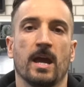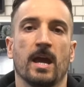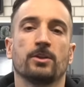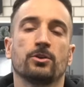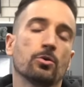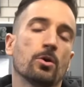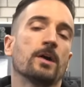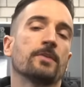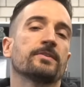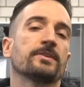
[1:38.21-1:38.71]
and
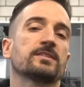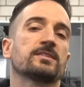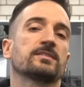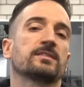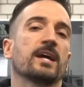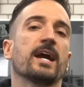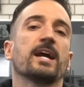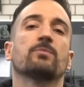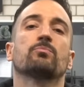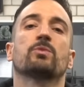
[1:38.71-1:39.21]
you
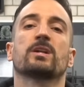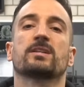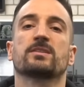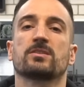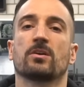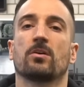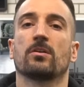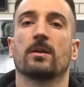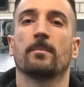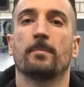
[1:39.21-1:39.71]
understand what
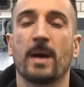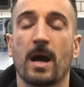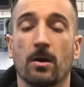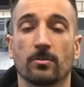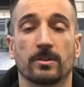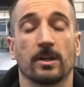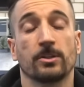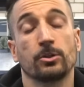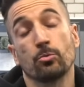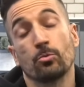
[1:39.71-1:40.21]
it's all
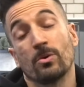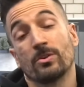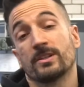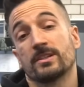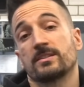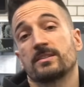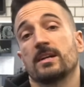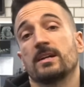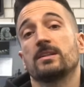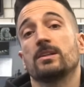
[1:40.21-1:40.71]
about and you
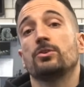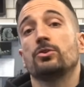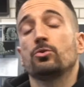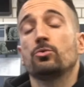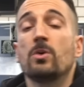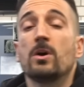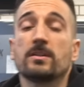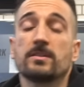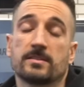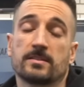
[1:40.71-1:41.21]
understand the
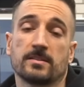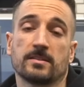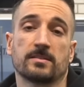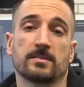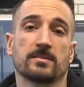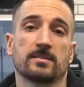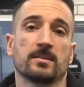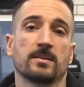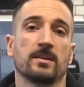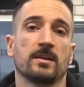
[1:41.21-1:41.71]

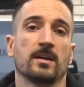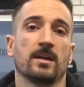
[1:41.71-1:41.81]
nuances